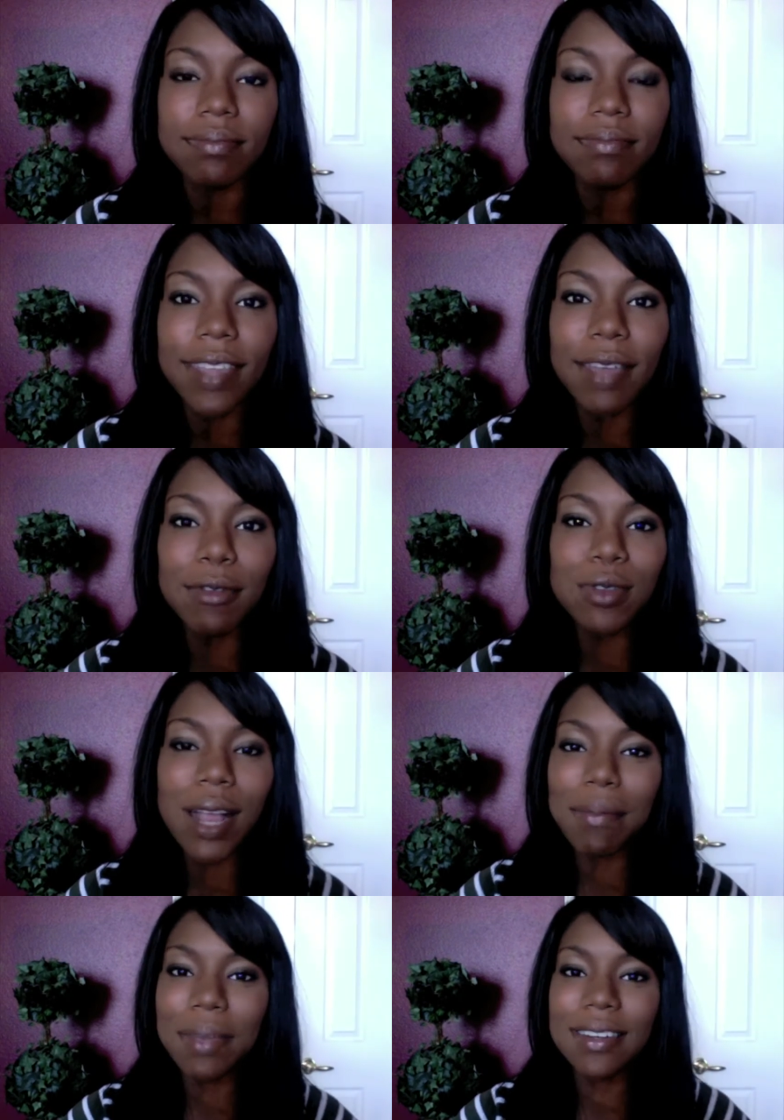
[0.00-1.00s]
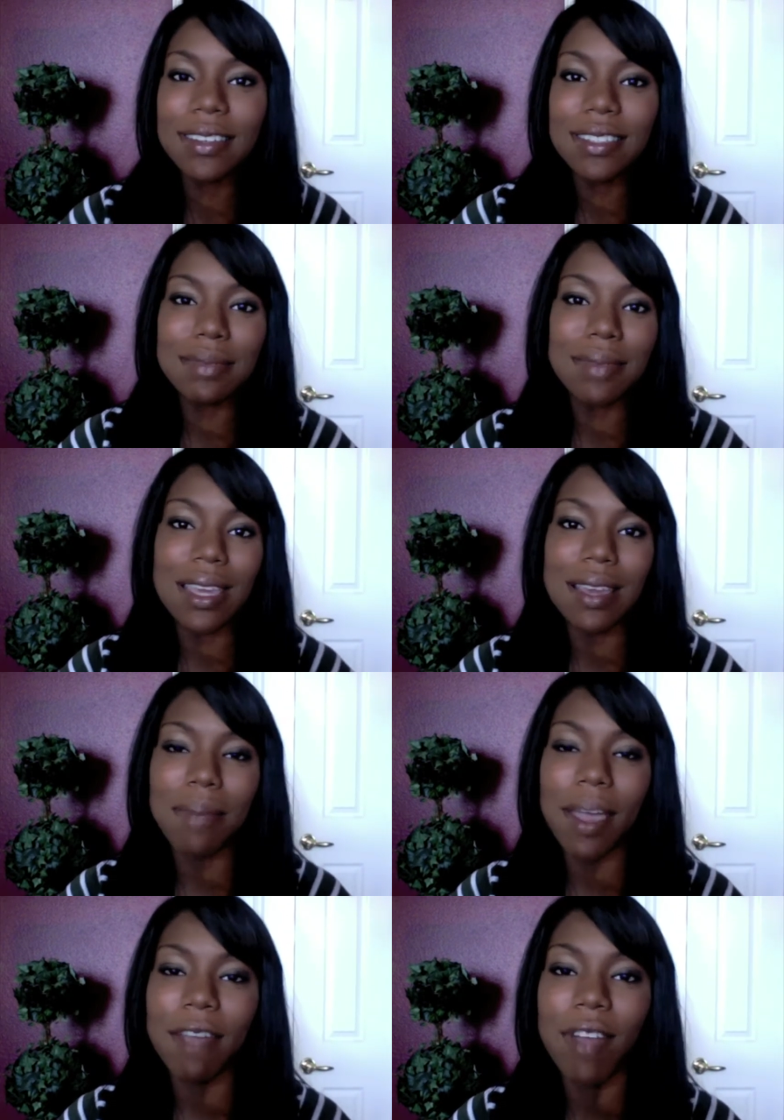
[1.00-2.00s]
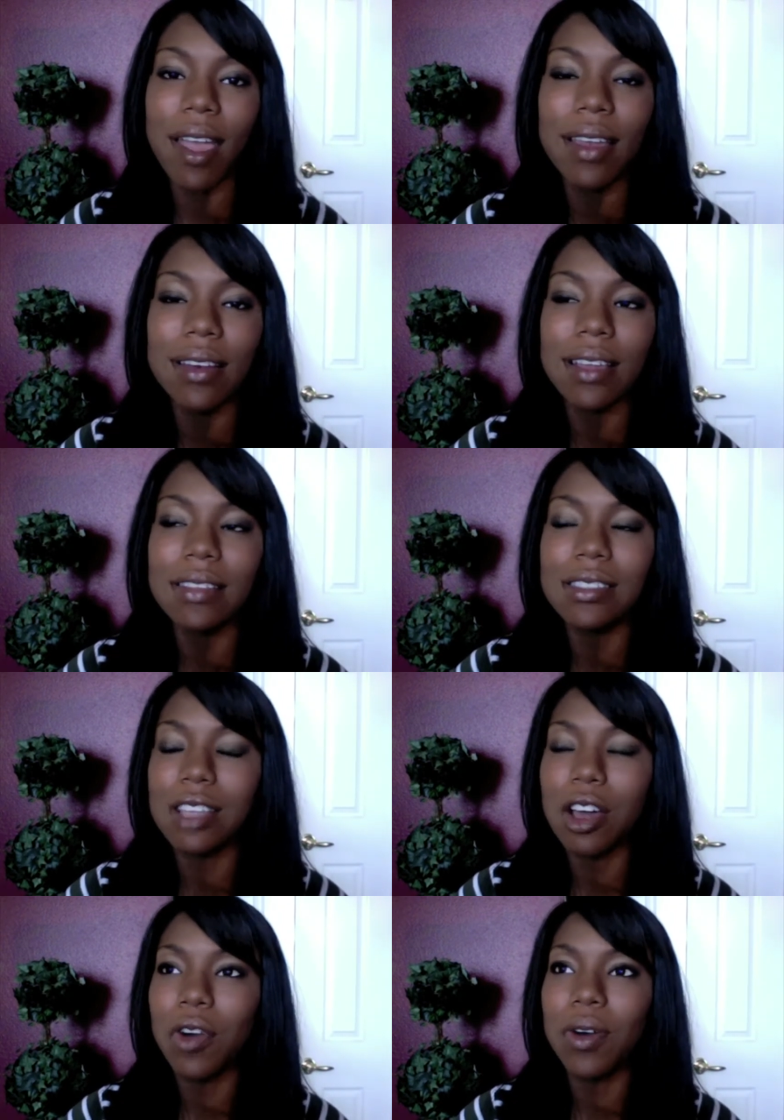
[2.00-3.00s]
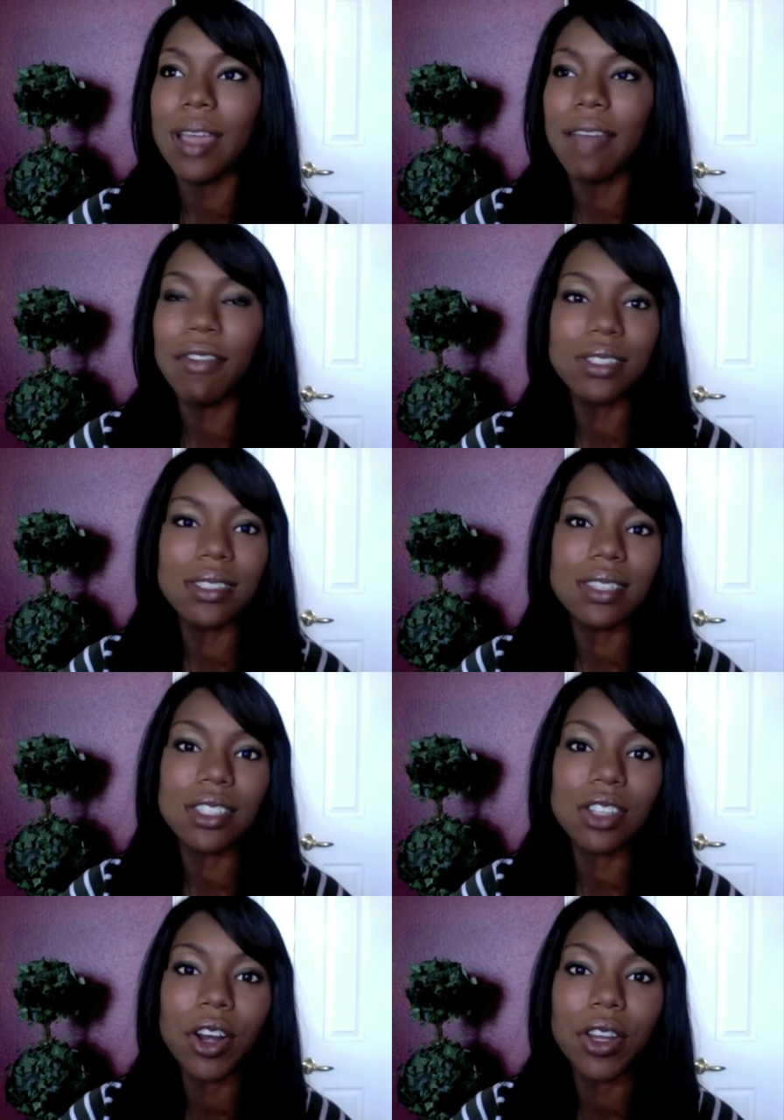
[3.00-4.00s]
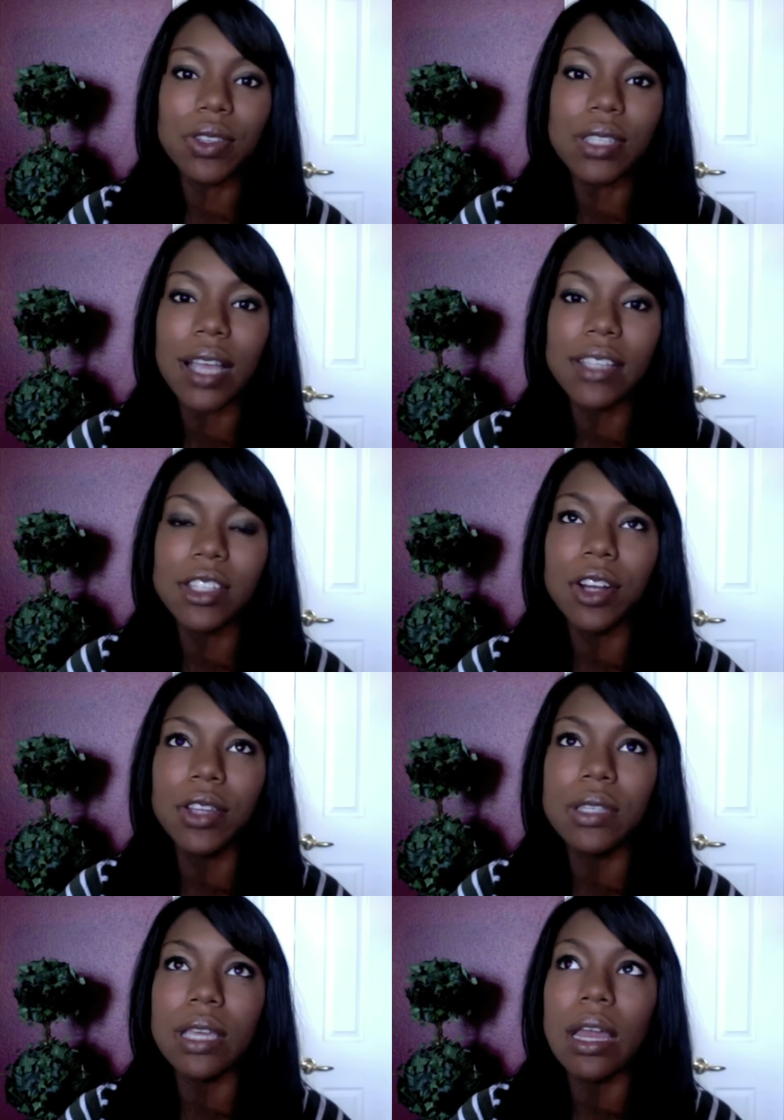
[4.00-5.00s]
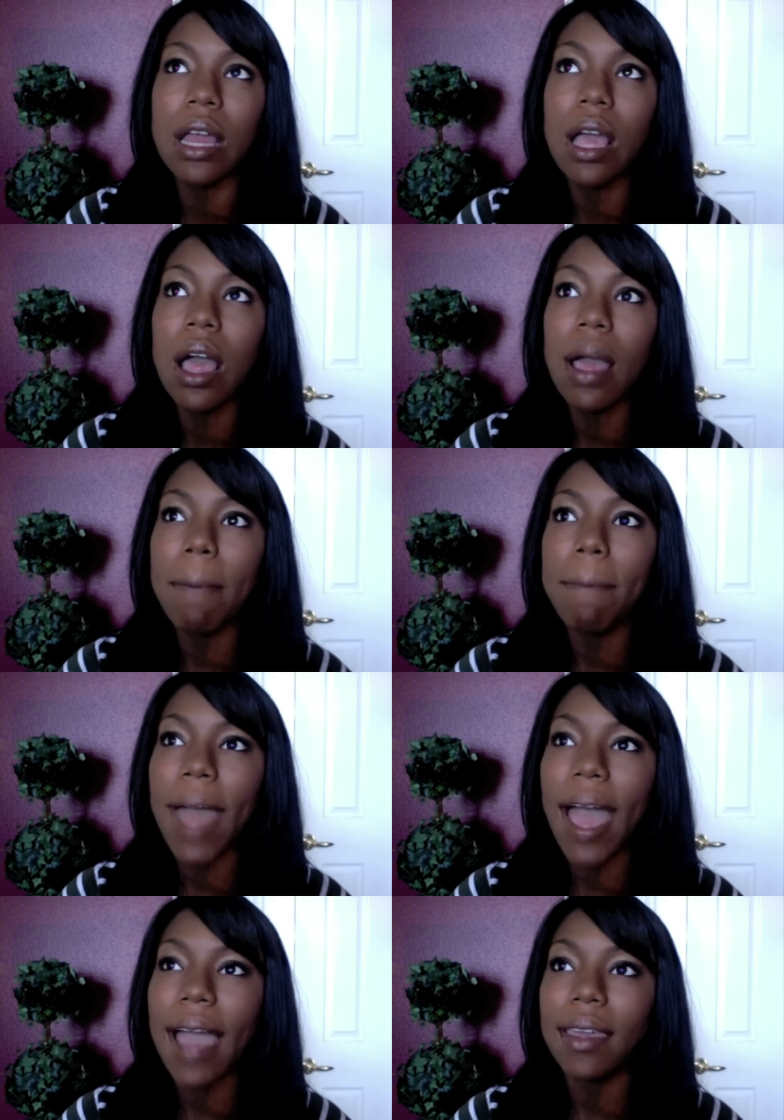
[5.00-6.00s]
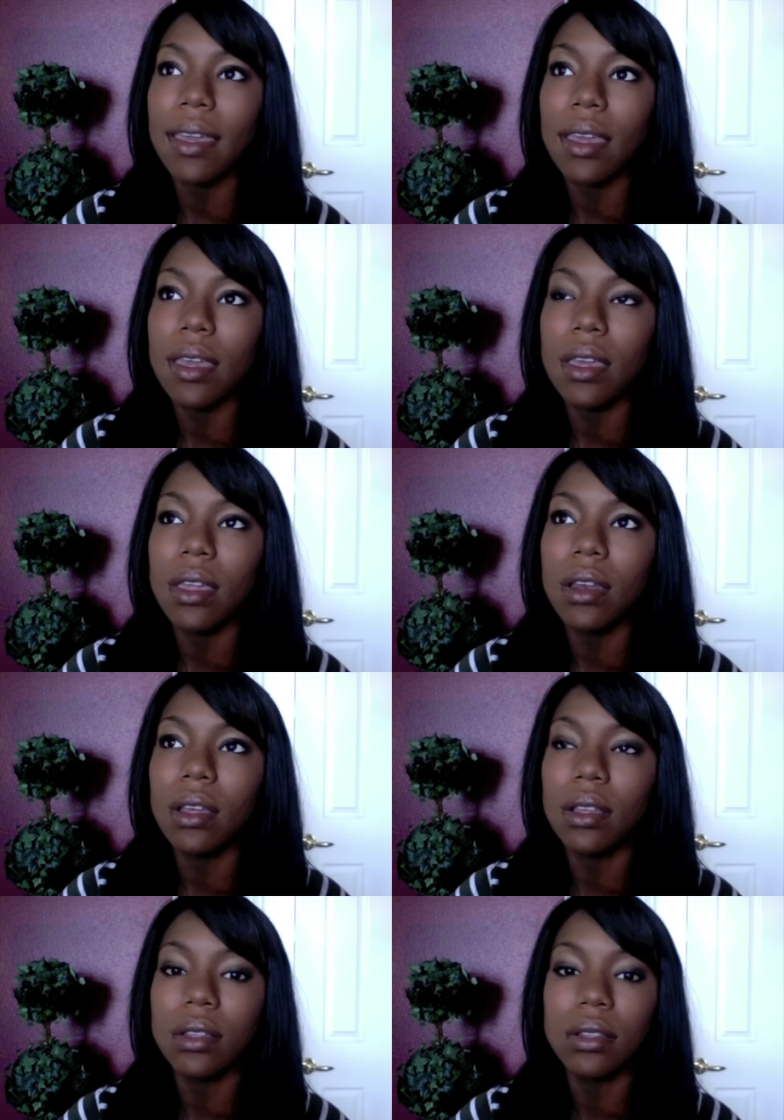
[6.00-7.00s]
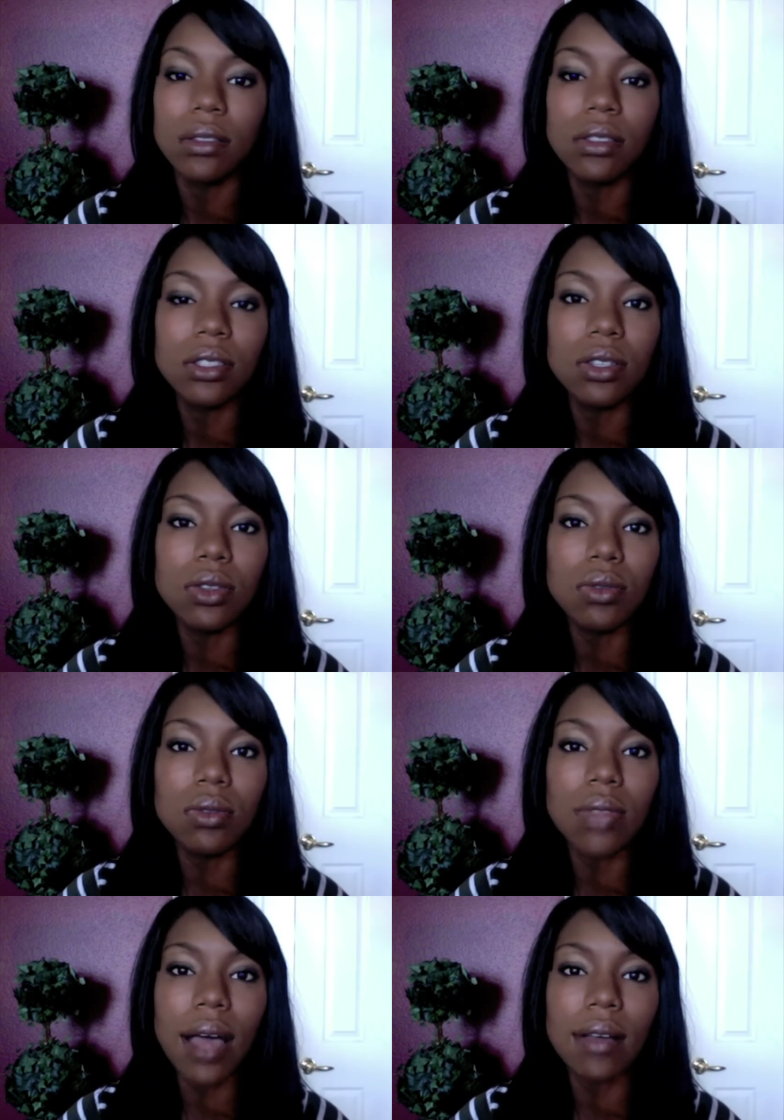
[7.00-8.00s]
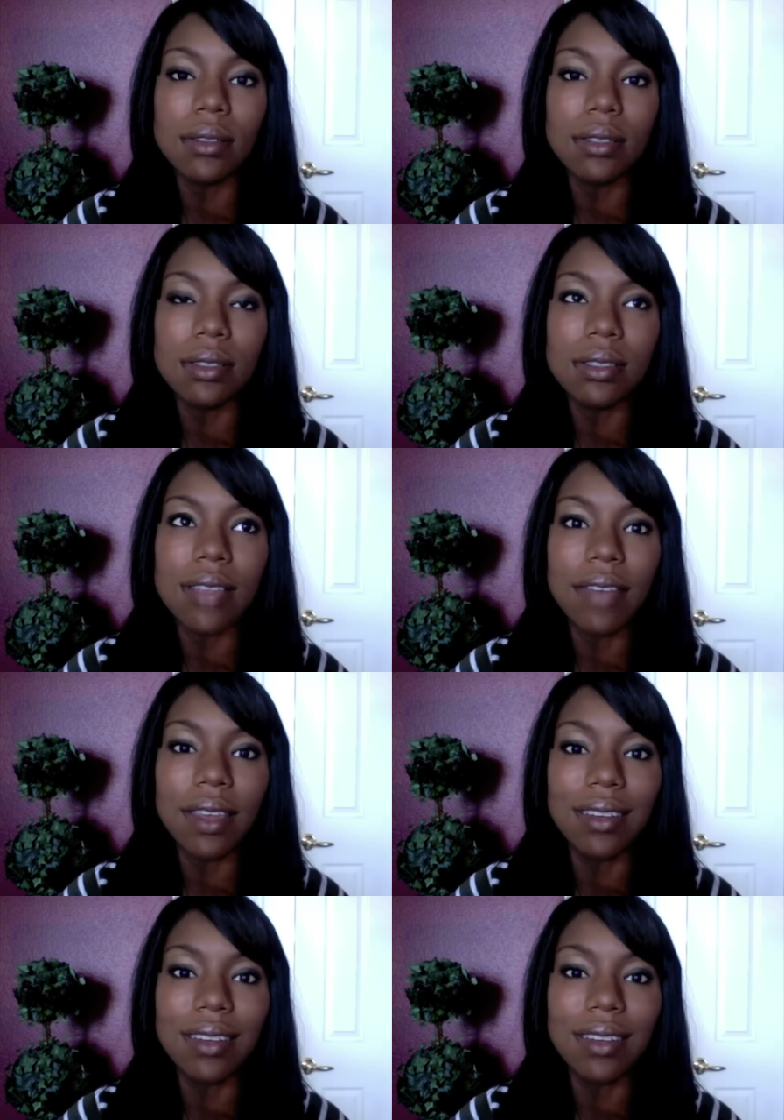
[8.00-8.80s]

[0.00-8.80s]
it was recommended to me by a friend, and so ever since I started using it, I started using it back in two thousand seven